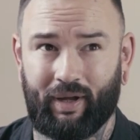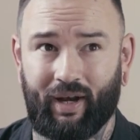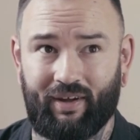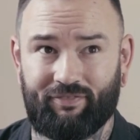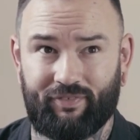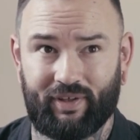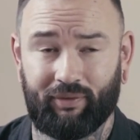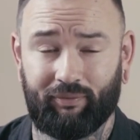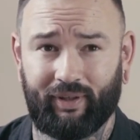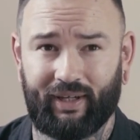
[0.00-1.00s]
but I
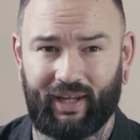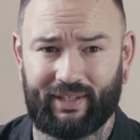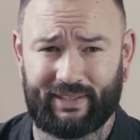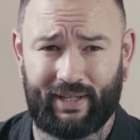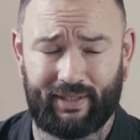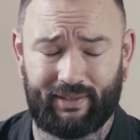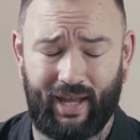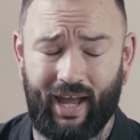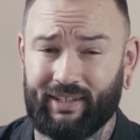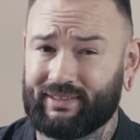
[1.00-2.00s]
feel like as
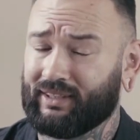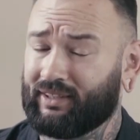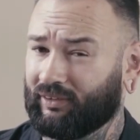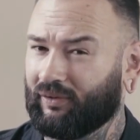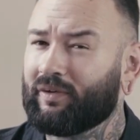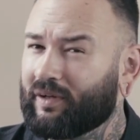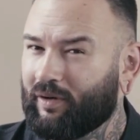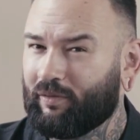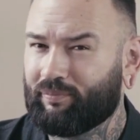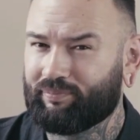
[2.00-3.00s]
an
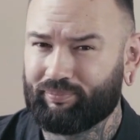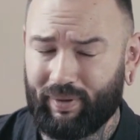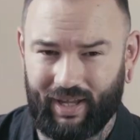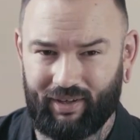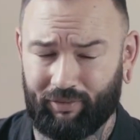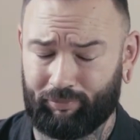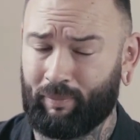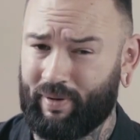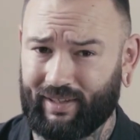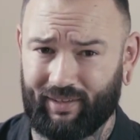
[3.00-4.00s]
anti-colonial band or
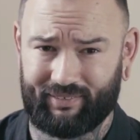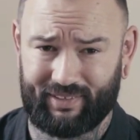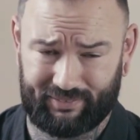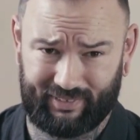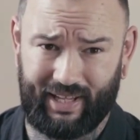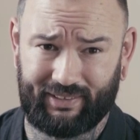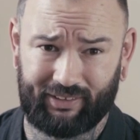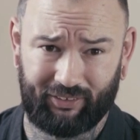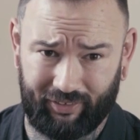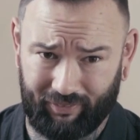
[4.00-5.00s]
a band that deals with
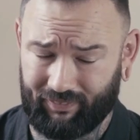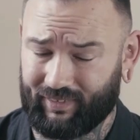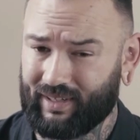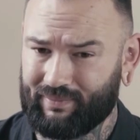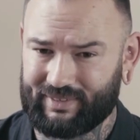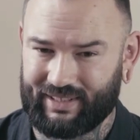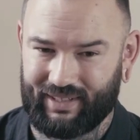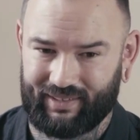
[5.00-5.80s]
anti-colonial themes,